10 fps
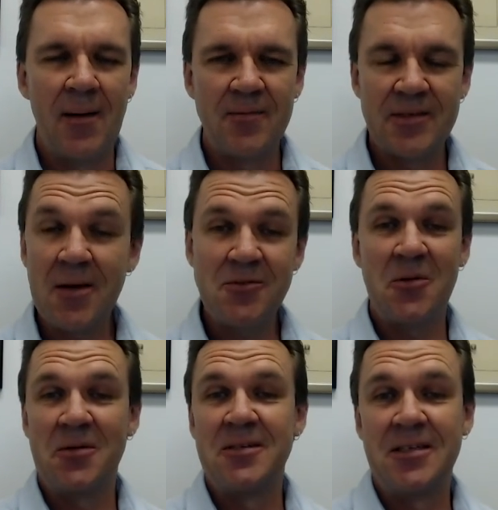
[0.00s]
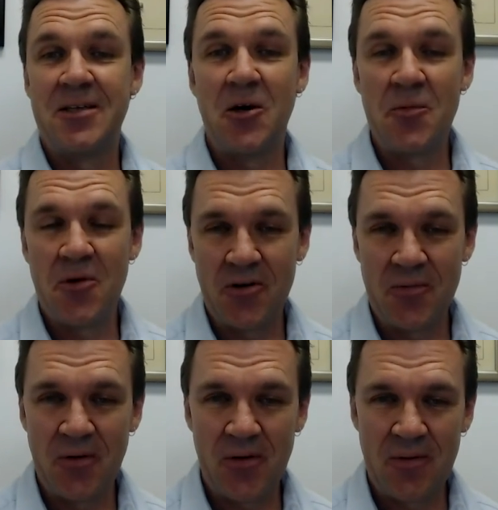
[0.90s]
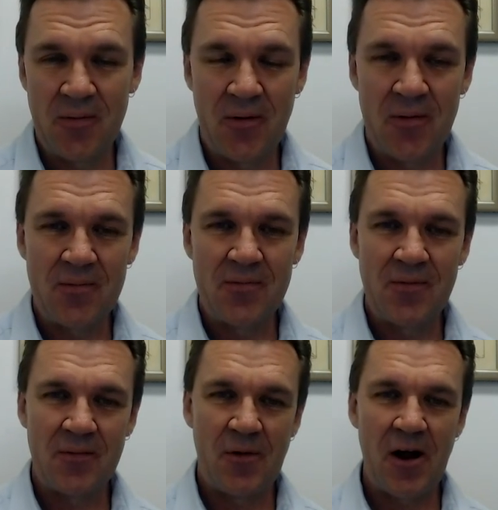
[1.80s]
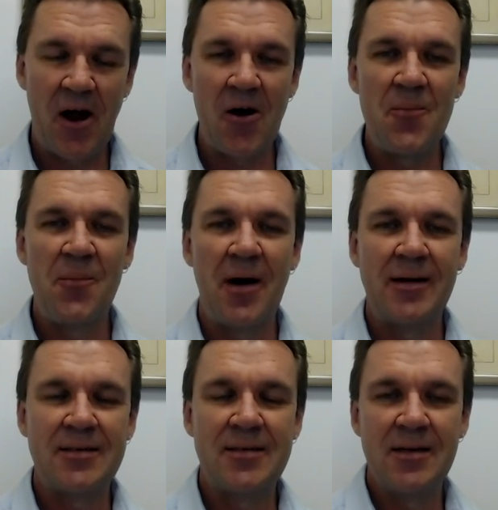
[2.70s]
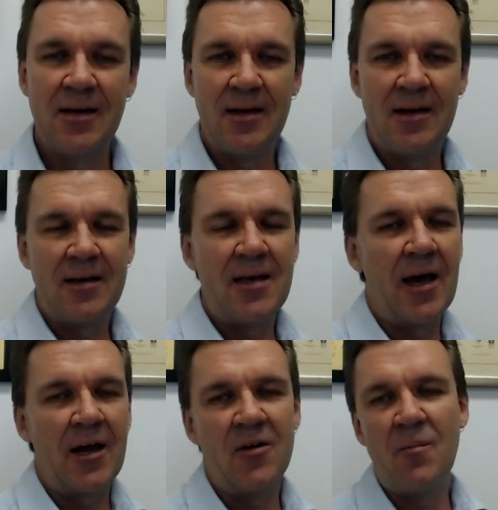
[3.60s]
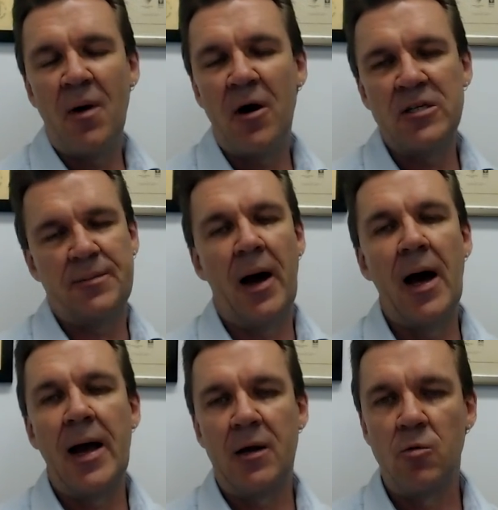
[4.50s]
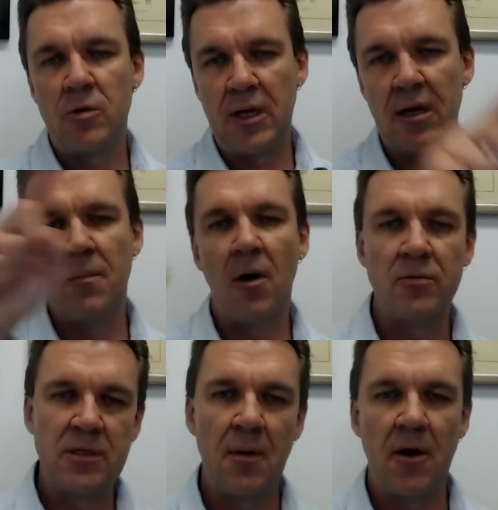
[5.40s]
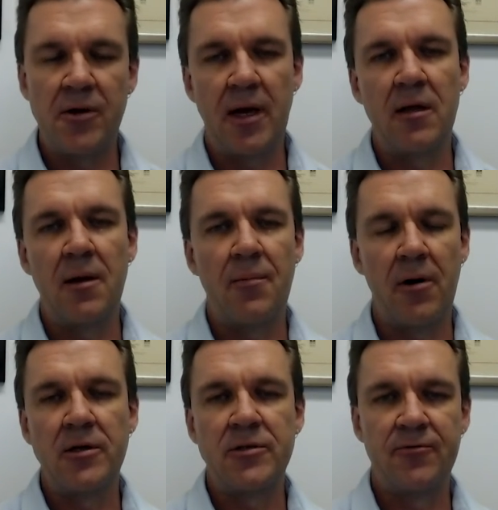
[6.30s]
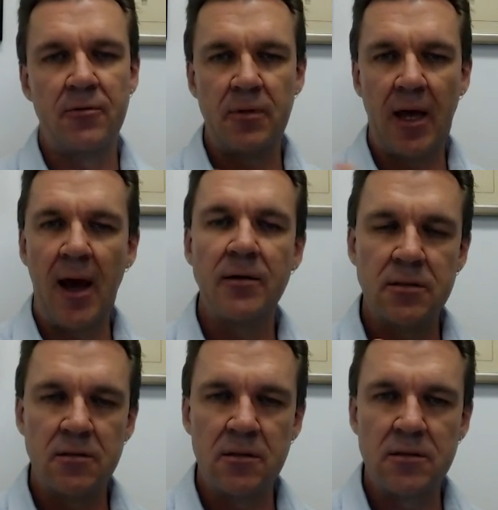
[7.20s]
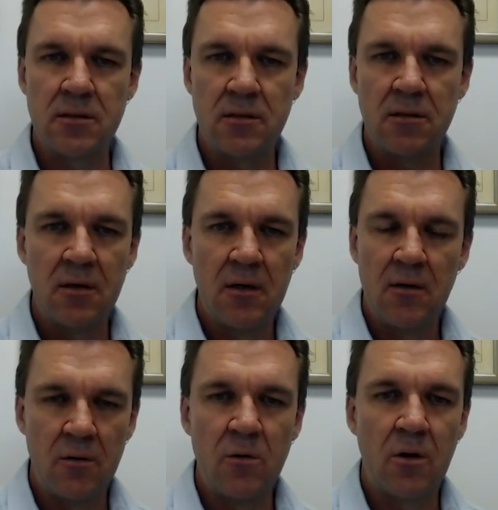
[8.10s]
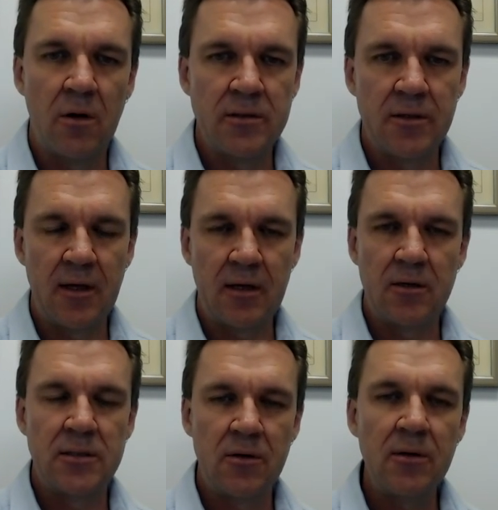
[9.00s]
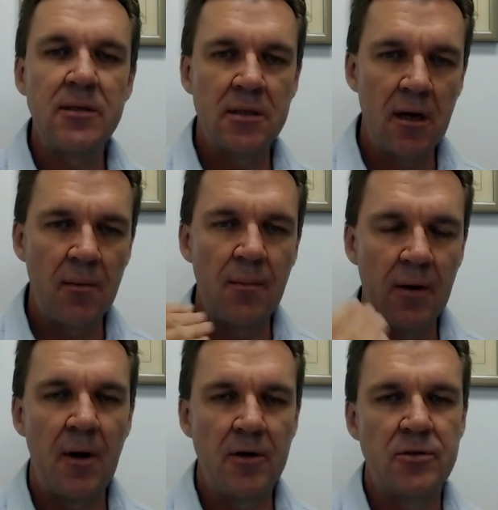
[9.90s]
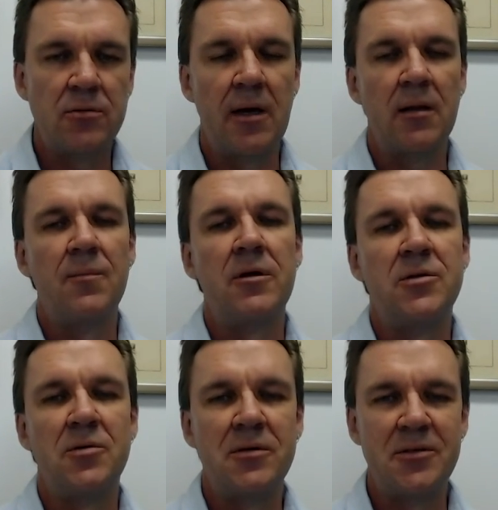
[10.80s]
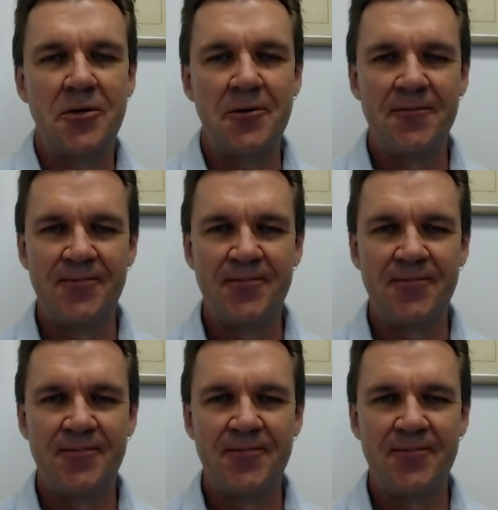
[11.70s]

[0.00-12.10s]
Sometimes it just help you on my own, but yeah, most pain will need a multimodality approach from counsellors to all kinds of things, because there is an emotional element to it too.